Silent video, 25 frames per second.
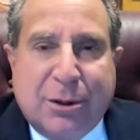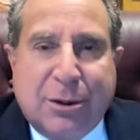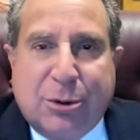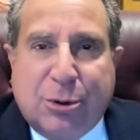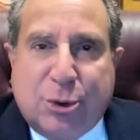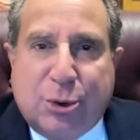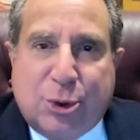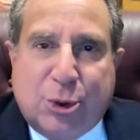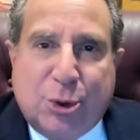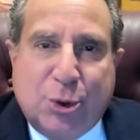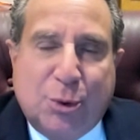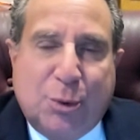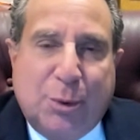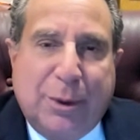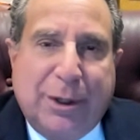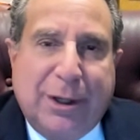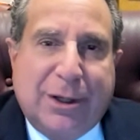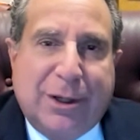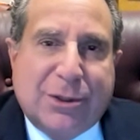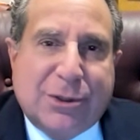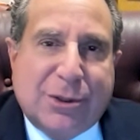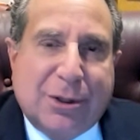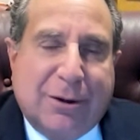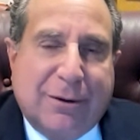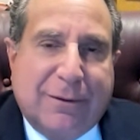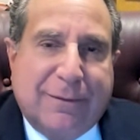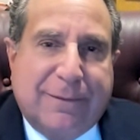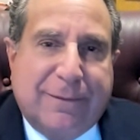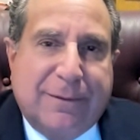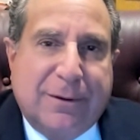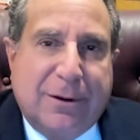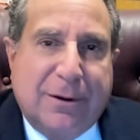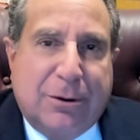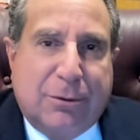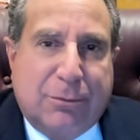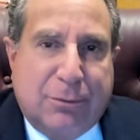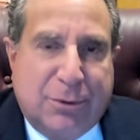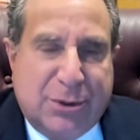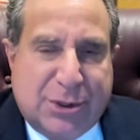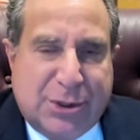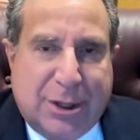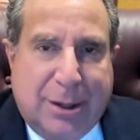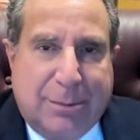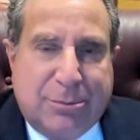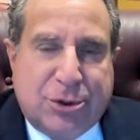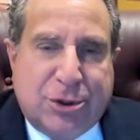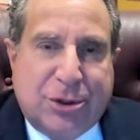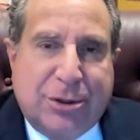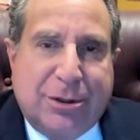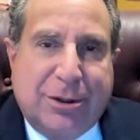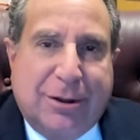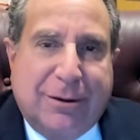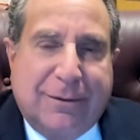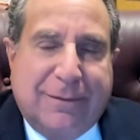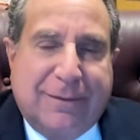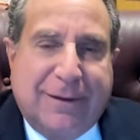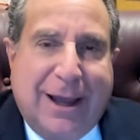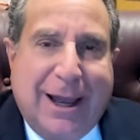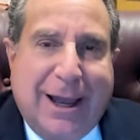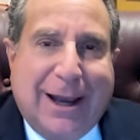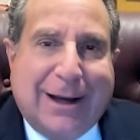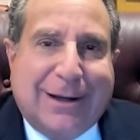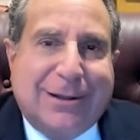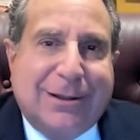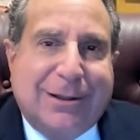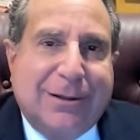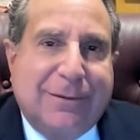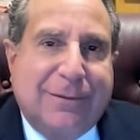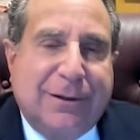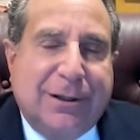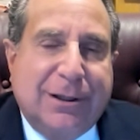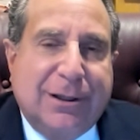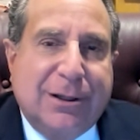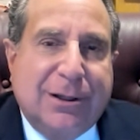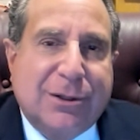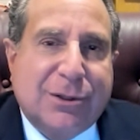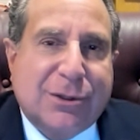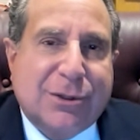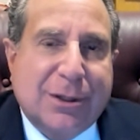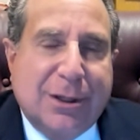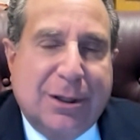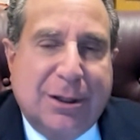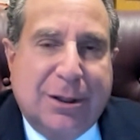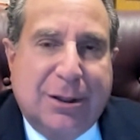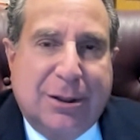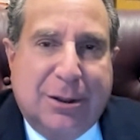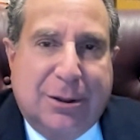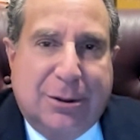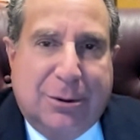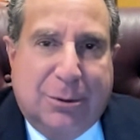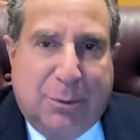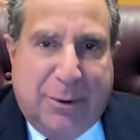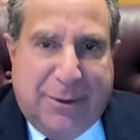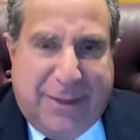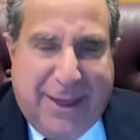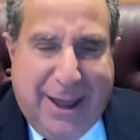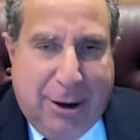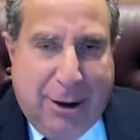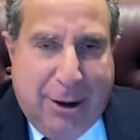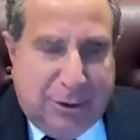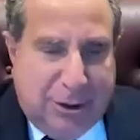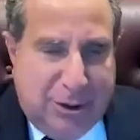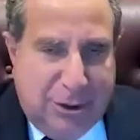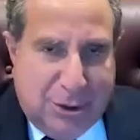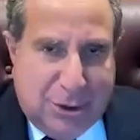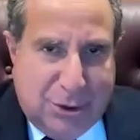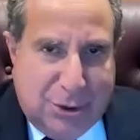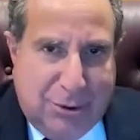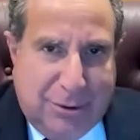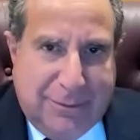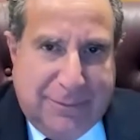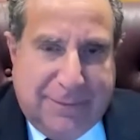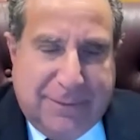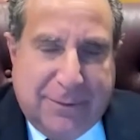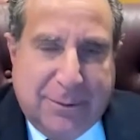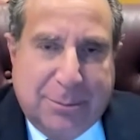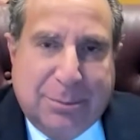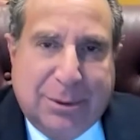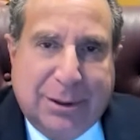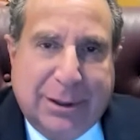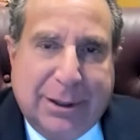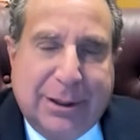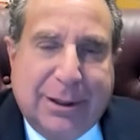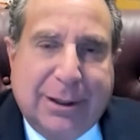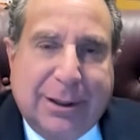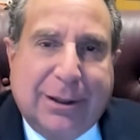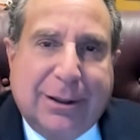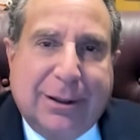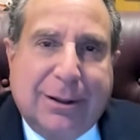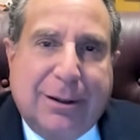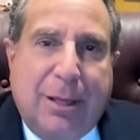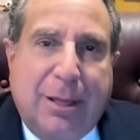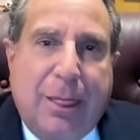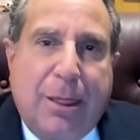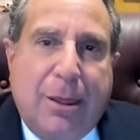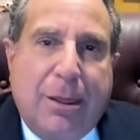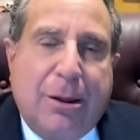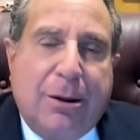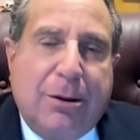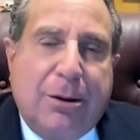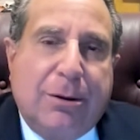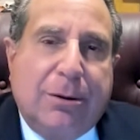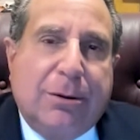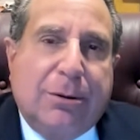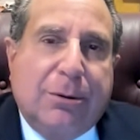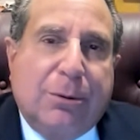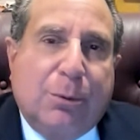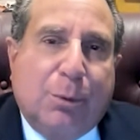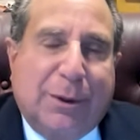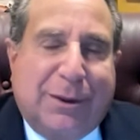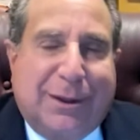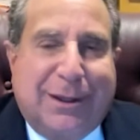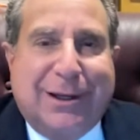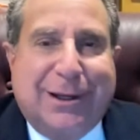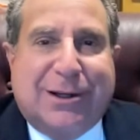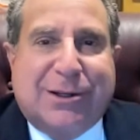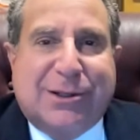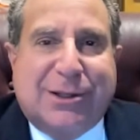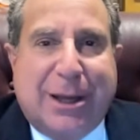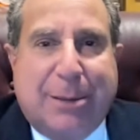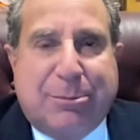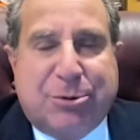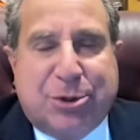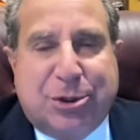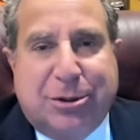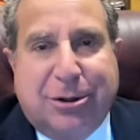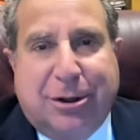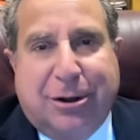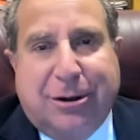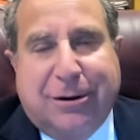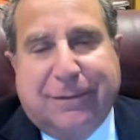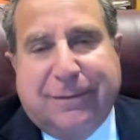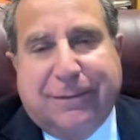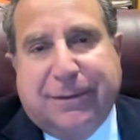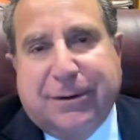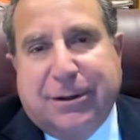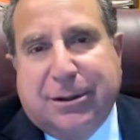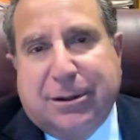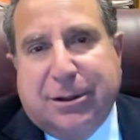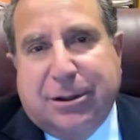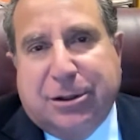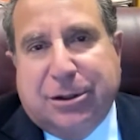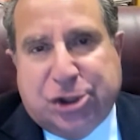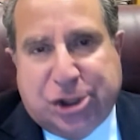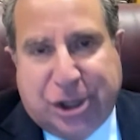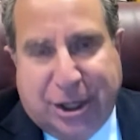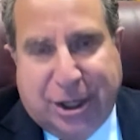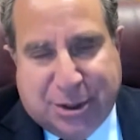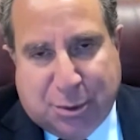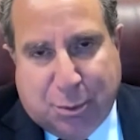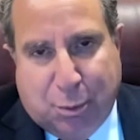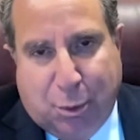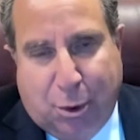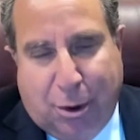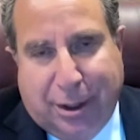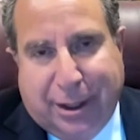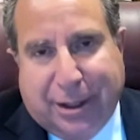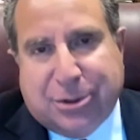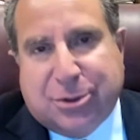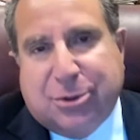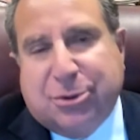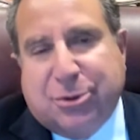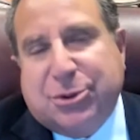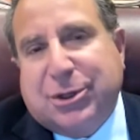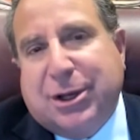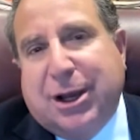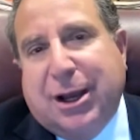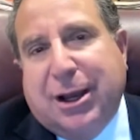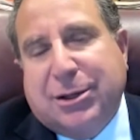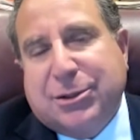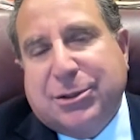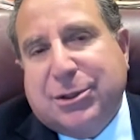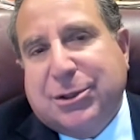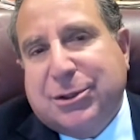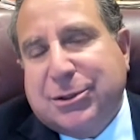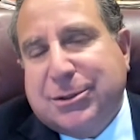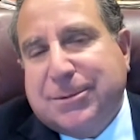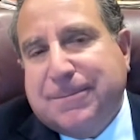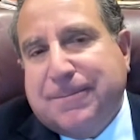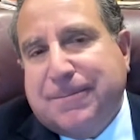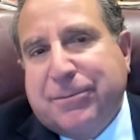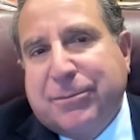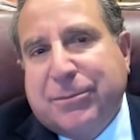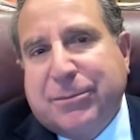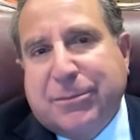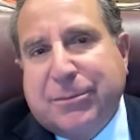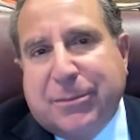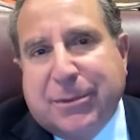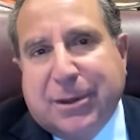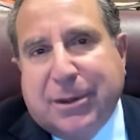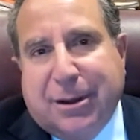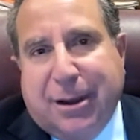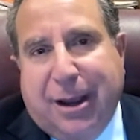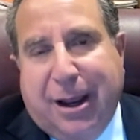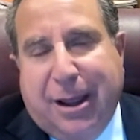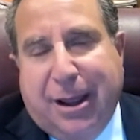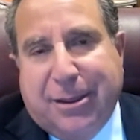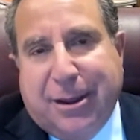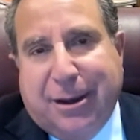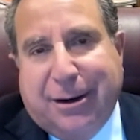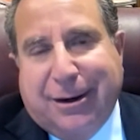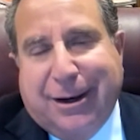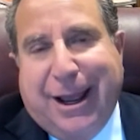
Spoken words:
2 weeks of resumption of activities without concern for bleeding, with the exception of chest wall exercises. And then